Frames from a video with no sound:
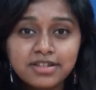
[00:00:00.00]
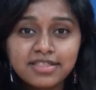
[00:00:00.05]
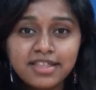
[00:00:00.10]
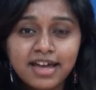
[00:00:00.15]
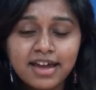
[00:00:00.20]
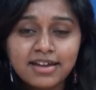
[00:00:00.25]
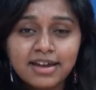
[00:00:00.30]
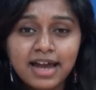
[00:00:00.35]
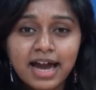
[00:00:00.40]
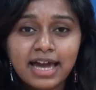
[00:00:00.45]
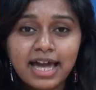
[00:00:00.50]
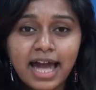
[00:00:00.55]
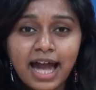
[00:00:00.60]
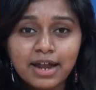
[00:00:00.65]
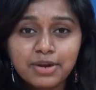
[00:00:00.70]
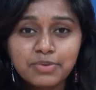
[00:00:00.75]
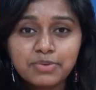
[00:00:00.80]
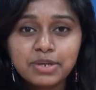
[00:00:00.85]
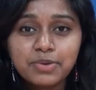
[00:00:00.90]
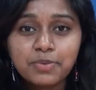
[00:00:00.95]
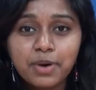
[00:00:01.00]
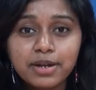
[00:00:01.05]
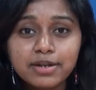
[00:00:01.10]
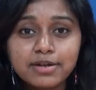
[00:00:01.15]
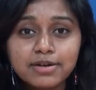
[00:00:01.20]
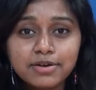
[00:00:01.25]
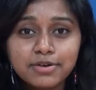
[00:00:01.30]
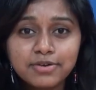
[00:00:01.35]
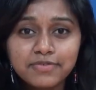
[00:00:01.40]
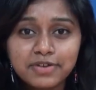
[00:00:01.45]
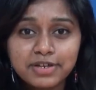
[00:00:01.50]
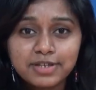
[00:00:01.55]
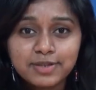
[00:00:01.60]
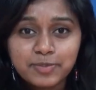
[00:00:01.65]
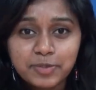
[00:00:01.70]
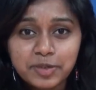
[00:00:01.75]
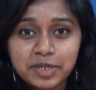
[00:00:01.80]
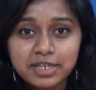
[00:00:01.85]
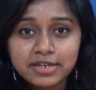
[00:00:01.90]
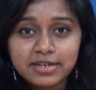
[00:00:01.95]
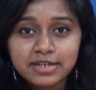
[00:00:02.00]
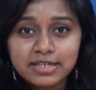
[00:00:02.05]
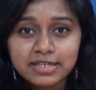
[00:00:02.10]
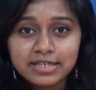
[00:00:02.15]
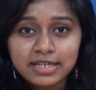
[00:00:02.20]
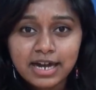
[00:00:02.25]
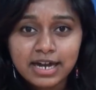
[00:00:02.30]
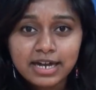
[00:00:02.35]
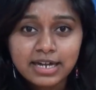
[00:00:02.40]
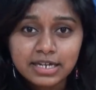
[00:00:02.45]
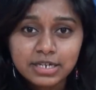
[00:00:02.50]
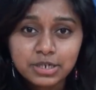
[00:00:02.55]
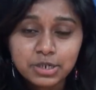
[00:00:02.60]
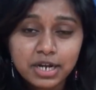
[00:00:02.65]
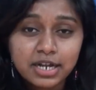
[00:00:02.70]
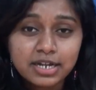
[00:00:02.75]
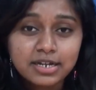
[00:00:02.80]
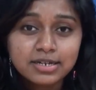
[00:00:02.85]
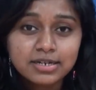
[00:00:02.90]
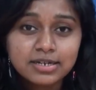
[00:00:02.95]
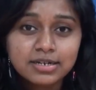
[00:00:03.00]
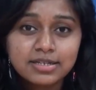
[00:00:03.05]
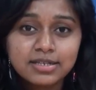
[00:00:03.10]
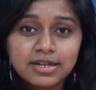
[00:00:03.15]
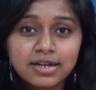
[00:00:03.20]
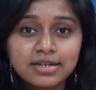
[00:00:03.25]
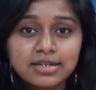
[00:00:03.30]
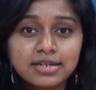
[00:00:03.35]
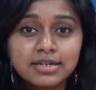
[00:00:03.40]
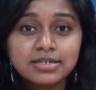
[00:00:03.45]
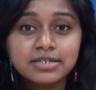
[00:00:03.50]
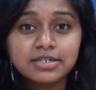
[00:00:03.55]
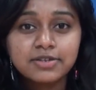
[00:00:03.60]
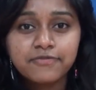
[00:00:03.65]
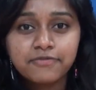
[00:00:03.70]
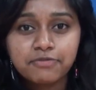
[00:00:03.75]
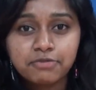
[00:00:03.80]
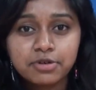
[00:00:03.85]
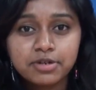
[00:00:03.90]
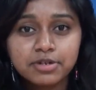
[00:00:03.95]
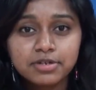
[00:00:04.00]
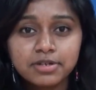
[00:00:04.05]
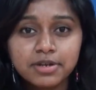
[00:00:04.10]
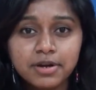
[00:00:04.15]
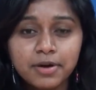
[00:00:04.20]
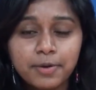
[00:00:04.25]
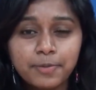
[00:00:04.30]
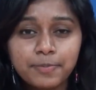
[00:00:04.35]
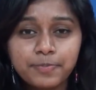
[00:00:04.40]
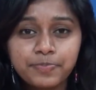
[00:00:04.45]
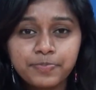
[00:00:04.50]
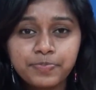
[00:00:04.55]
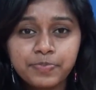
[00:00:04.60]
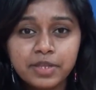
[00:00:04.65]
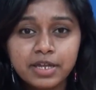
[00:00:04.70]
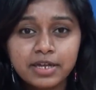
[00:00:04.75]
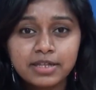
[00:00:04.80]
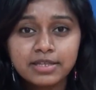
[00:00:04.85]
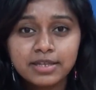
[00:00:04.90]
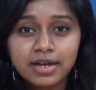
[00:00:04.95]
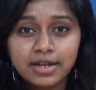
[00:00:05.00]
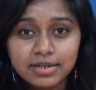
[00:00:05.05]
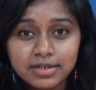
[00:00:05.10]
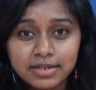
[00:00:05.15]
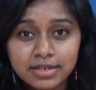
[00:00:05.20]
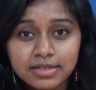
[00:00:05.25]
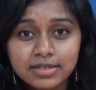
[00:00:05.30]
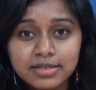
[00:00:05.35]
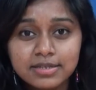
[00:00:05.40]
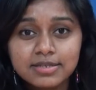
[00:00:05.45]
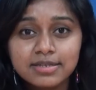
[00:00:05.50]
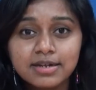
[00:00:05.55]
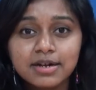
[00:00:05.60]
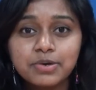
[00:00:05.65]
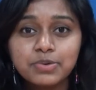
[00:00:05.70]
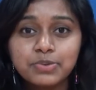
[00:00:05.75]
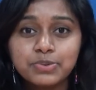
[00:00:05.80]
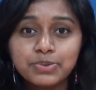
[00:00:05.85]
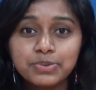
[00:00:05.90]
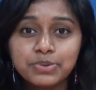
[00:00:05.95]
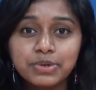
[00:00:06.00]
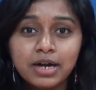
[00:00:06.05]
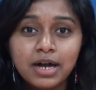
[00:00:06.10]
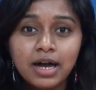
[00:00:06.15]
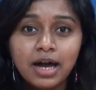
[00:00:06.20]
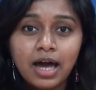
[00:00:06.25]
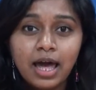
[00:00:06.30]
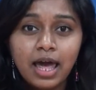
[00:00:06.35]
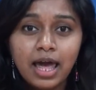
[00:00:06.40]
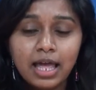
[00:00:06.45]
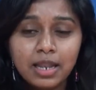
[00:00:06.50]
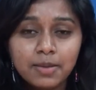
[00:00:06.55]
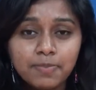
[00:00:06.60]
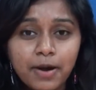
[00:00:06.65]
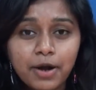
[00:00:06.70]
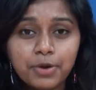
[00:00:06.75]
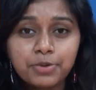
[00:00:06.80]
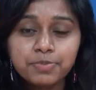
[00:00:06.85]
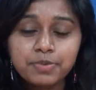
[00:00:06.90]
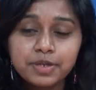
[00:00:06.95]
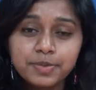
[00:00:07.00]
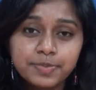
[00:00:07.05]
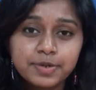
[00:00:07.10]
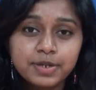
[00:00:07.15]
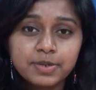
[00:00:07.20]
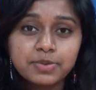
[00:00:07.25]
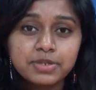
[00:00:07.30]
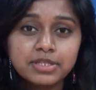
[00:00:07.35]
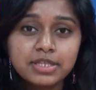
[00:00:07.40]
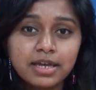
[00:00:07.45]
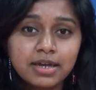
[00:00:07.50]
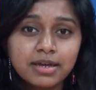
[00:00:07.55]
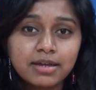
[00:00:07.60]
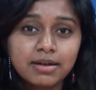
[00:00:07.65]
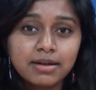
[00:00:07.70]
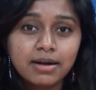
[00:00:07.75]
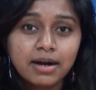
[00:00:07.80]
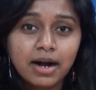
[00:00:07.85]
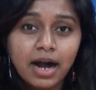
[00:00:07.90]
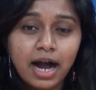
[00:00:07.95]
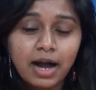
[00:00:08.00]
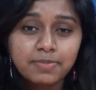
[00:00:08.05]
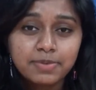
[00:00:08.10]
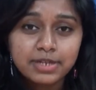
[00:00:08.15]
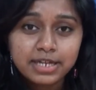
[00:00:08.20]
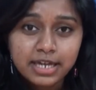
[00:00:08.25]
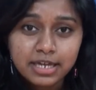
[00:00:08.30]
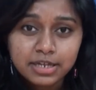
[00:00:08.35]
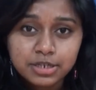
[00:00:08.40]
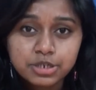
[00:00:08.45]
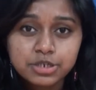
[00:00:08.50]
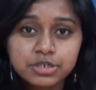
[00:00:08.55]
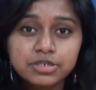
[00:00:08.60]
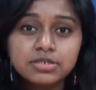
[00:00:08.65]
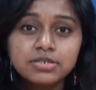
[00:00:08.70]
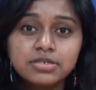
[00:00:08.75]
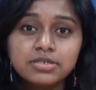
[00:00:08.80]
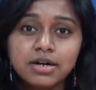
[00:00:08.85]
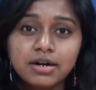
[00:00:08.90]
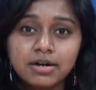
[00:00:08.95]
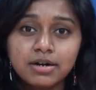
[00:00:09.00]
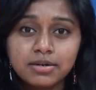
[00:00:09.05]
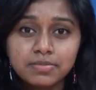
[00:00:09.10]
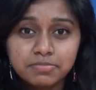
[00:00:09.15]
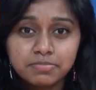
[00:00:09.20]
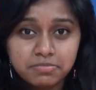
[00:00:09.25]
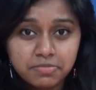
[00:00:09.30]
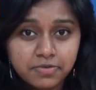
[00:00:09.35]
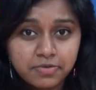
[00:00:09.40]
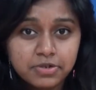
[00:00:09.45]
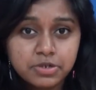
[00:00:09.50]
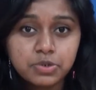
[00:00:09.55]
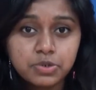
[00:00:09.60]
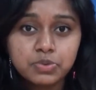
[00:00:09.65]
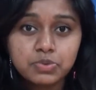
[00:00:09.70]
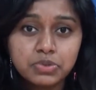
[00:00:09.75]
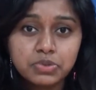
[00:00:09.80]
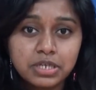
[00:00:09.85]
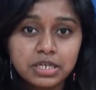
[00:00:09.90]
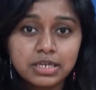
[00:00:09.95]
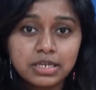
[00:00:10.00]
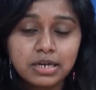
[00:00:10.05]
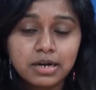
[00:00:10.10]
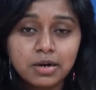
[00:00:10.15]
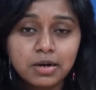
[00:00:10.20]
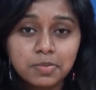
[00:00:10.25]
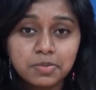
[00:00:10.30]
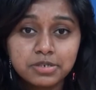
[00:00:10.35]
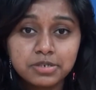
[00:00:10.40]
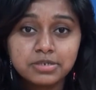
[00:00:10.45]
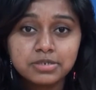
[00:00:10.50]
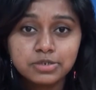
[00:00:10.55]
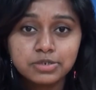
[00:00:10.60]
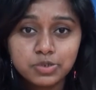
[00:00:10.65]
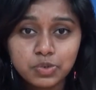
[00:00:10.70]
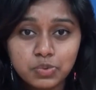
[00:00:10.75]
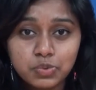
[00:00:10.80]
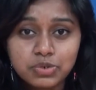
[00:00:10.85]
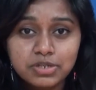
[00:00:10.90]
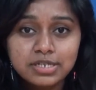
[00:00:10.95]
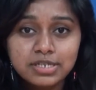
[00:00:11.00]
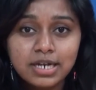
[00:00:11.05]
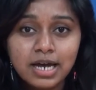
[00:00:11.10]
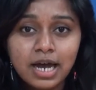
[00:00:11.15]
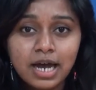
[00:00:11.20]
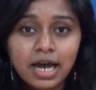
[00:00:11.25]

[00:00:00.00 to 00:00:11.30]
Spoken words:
that I had only 1 year of experience, I tried consulting different consultants who help out people with their applications to the business schools.